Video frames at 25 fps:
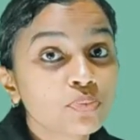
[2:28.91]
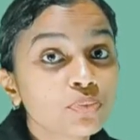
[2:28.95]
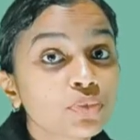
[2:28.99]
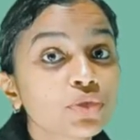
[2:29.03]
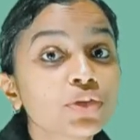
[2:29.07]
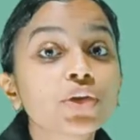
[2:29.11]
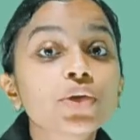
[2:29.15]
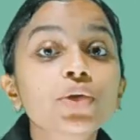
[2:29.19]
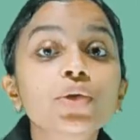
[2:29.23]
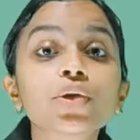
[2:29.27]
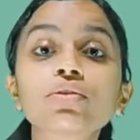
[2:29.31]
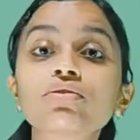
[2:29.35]

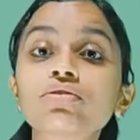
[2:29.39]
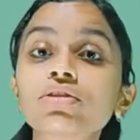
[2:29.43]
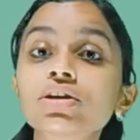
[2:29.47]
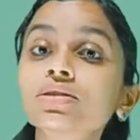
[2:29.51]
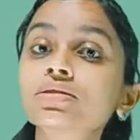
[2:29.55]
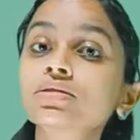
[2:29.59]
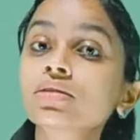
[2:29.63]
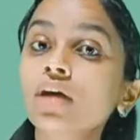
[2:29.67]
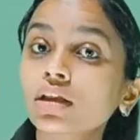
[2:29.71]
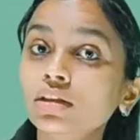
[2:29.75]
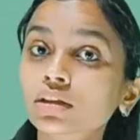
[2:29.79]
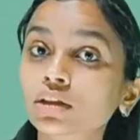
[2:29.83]
the river
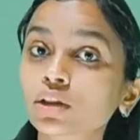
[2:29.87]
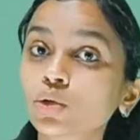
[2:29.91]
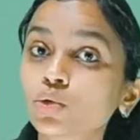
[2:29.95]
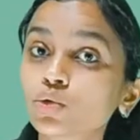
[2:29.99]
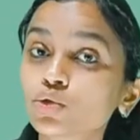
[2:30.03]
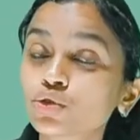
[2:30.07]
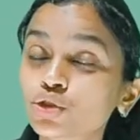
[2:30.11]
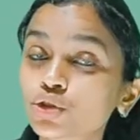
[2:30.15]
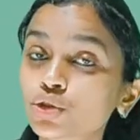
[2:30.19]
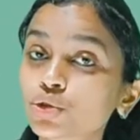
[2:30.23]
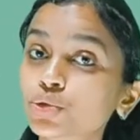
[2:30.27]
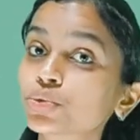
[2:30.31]

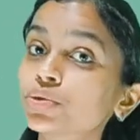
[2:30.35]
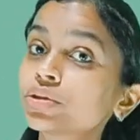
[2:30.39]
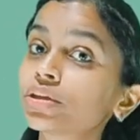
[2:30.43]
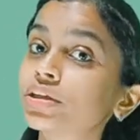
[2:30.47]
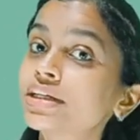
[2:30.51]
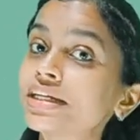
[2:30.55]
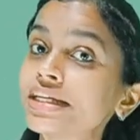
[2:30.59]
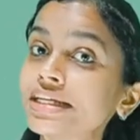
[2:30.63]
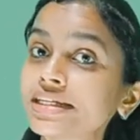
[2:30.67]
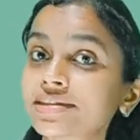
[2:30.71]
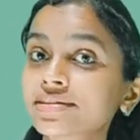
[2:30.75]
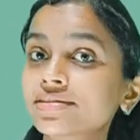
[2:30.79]
Satluj to the
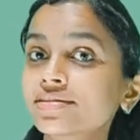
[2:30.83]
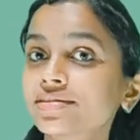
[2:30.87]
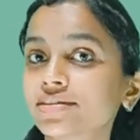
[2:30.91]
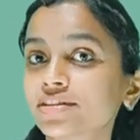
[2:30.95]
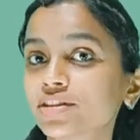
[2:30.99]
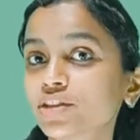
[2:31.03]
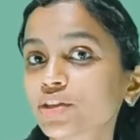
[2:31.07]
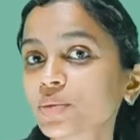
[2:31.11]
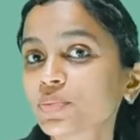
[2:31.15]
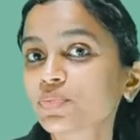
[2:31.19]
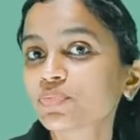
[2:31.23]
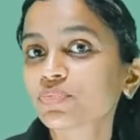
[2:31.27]

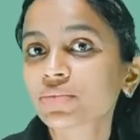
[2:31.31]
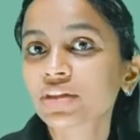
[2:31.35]
desert.